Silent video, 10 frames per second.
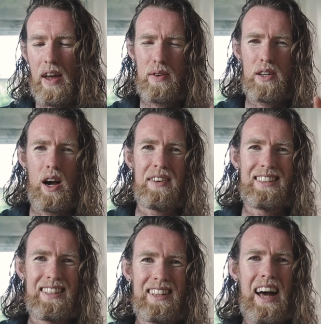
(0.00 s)
every time I
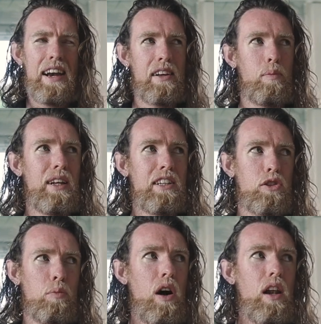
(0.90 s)
did that and I played
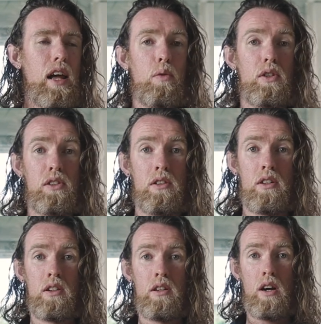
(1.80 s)
small, I
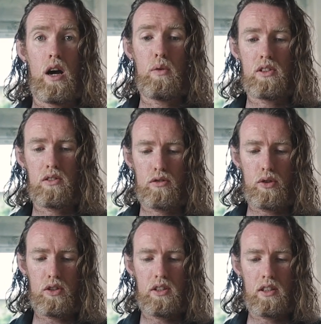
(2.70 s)
was
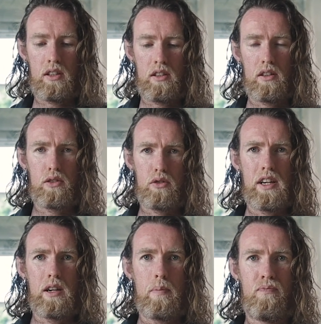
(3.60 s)
crushing the
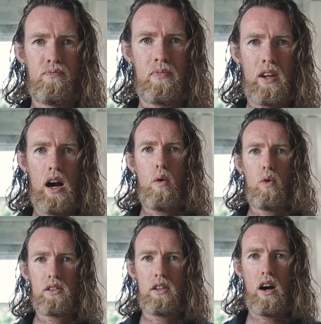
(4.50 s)
dream. I
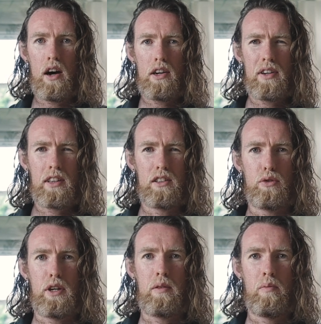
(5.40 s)
wasn't honoring the
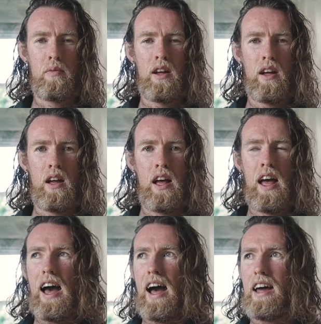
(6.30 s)
dream,
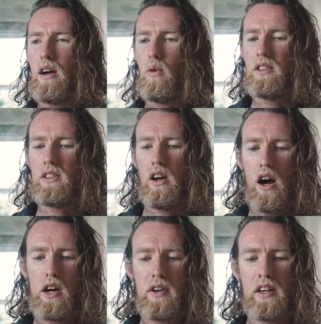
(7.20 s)
and I wasn't
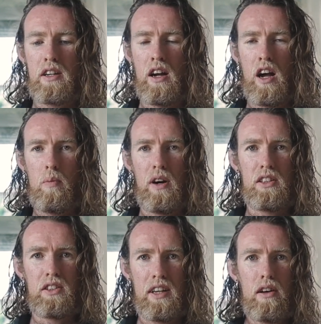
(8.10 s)
honoring
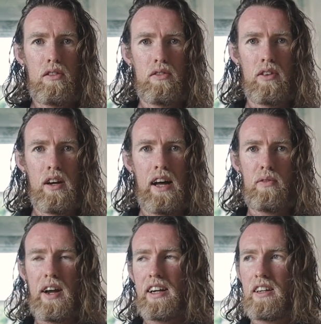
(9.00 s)
myself and
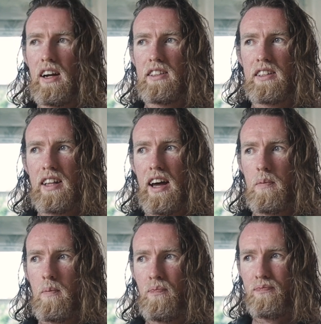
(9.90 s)
recognizing
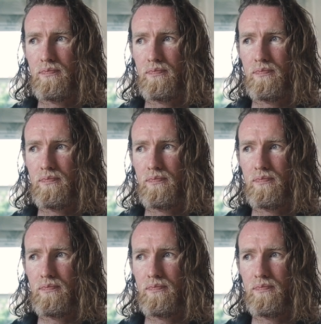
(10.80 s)
that